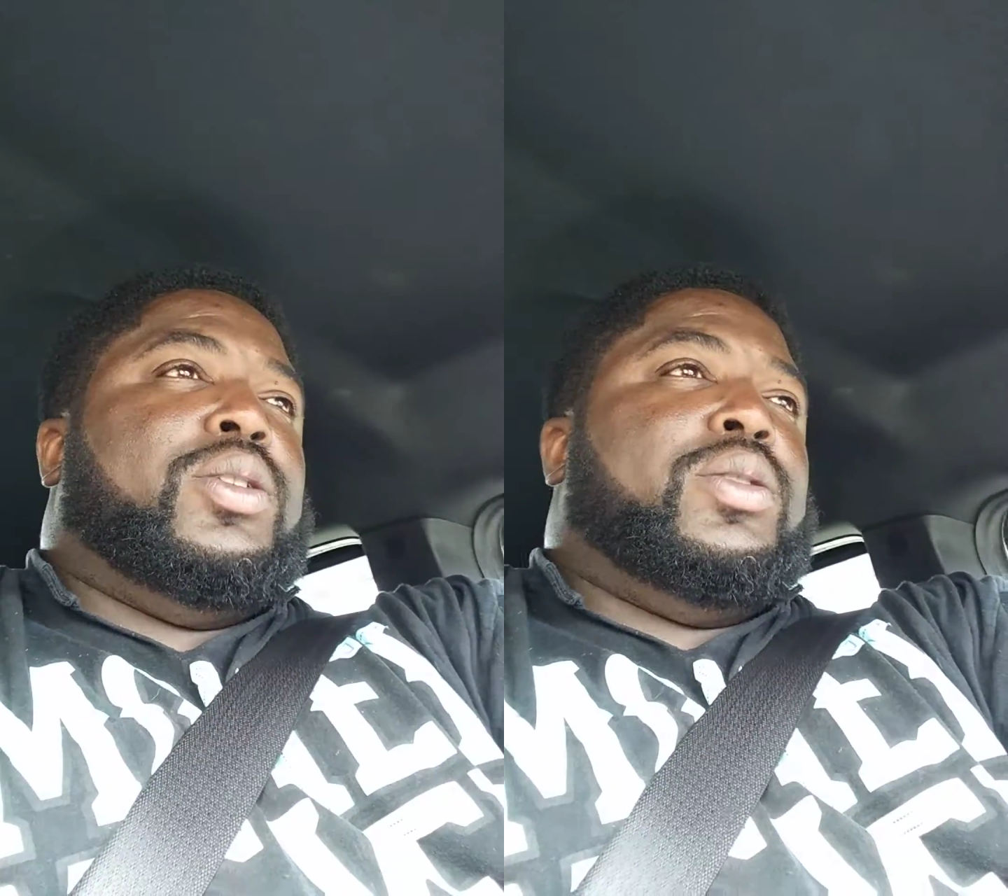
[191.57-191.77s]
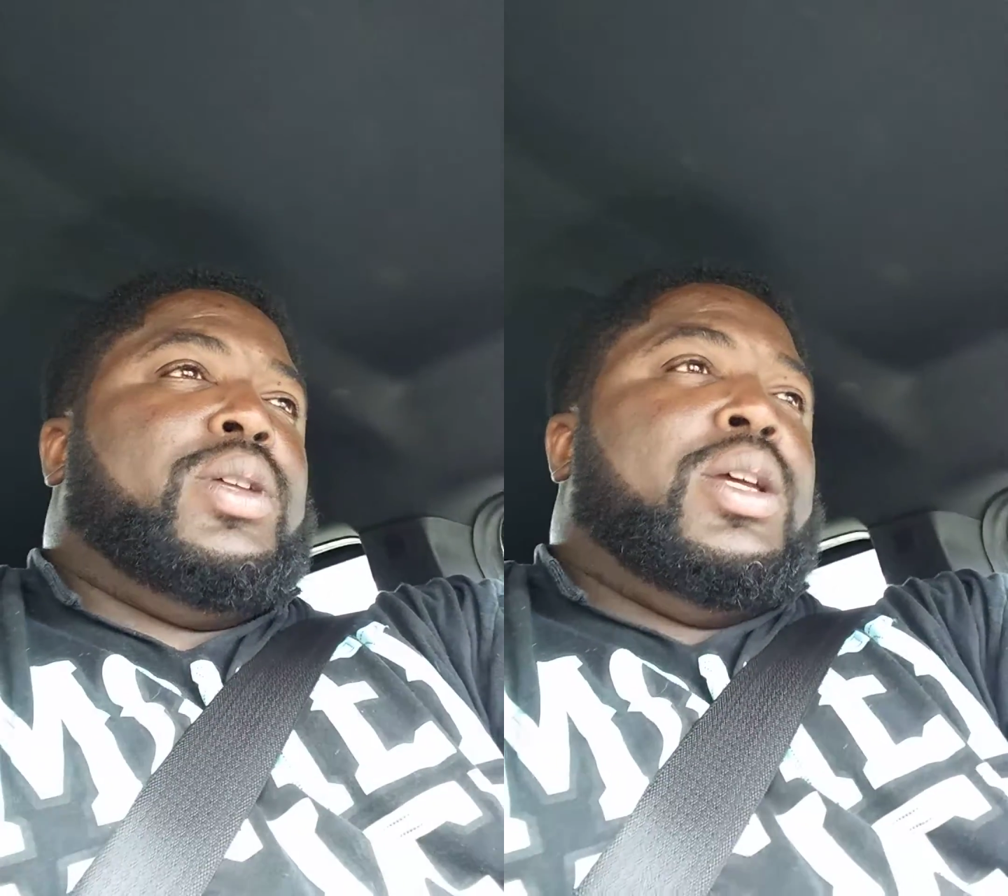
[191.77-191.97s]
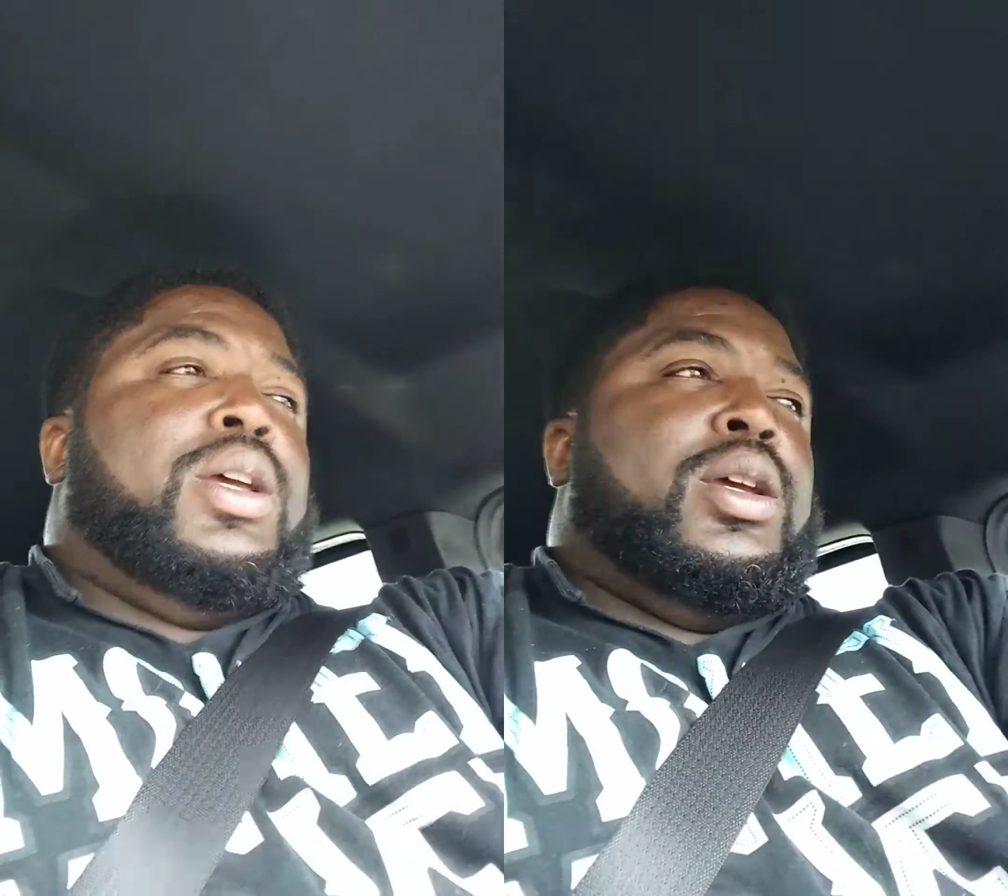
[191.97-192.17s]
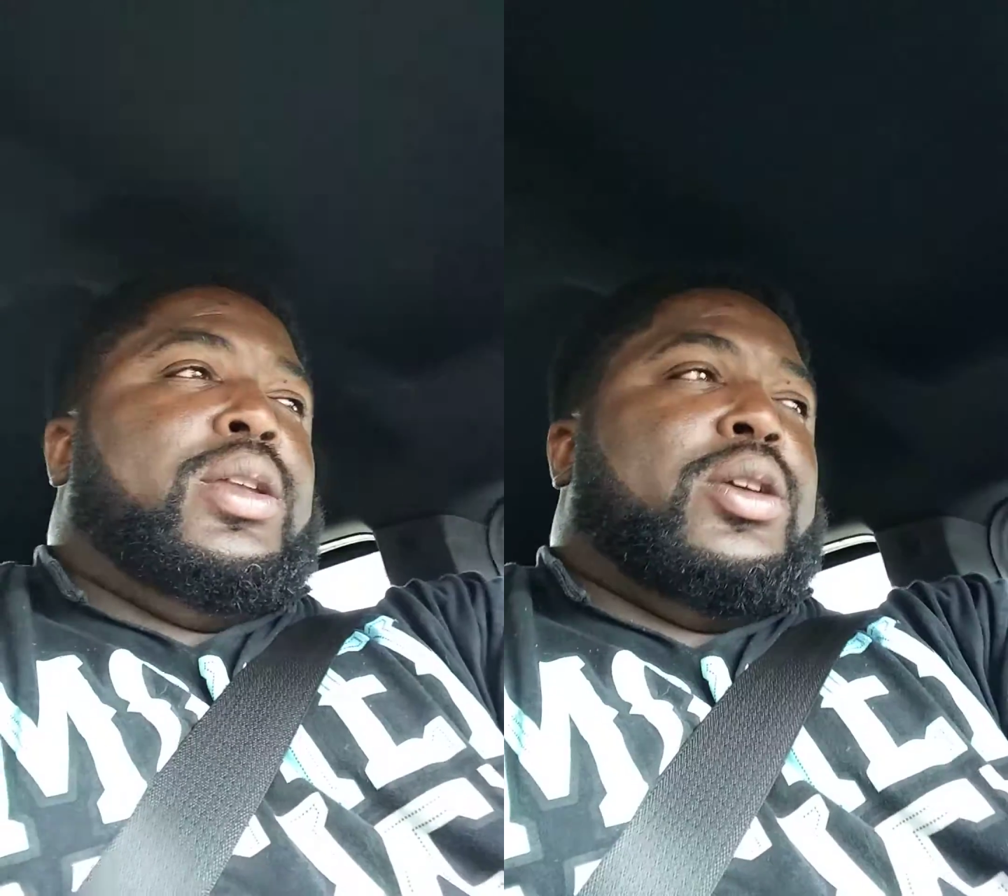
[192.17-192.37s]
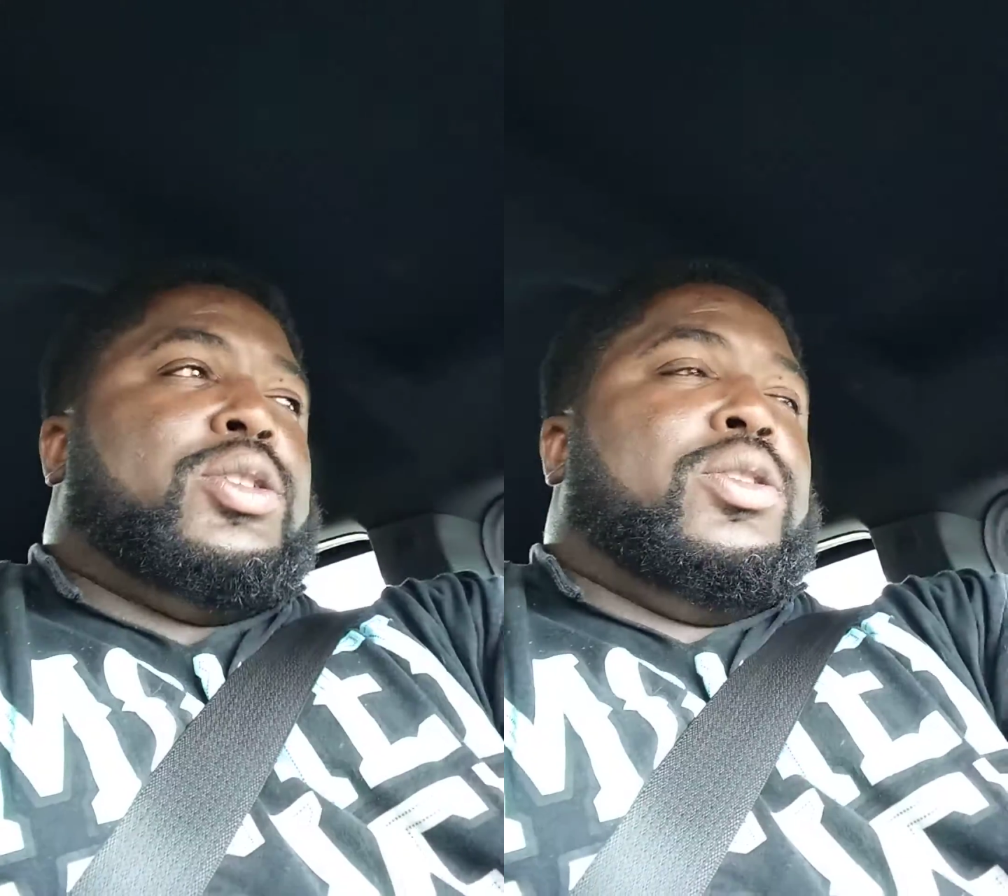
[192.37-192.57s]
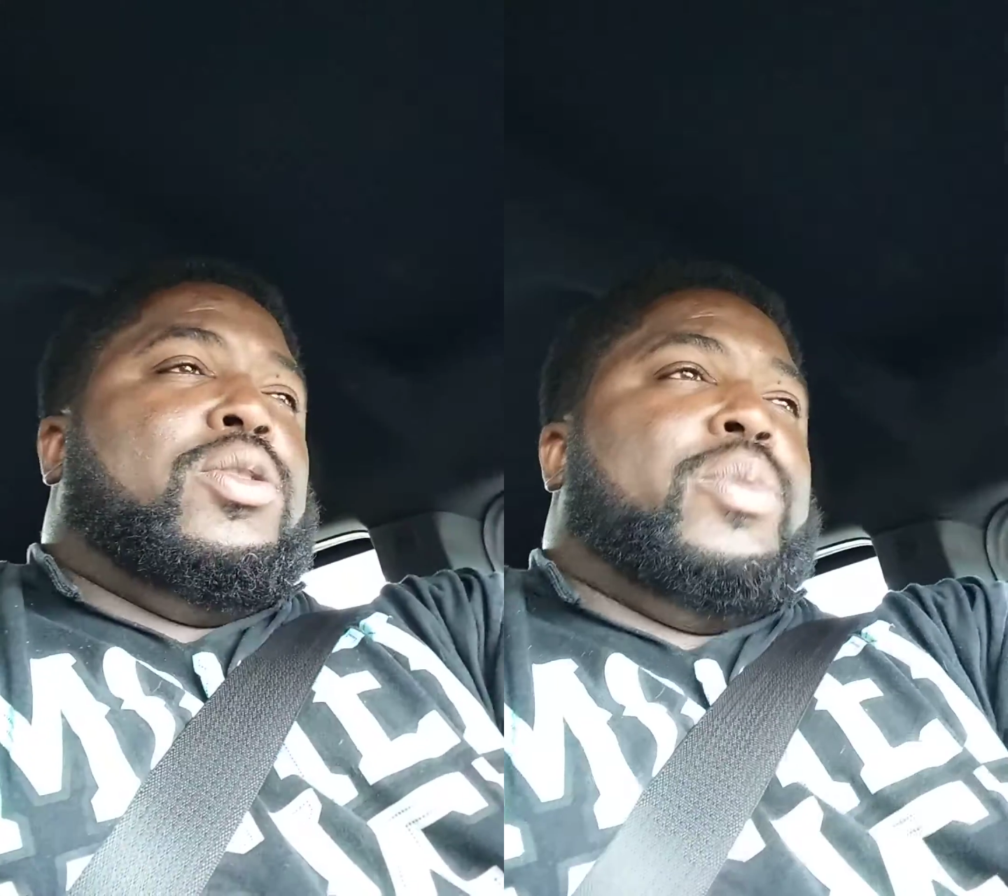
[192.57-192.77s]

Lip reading: little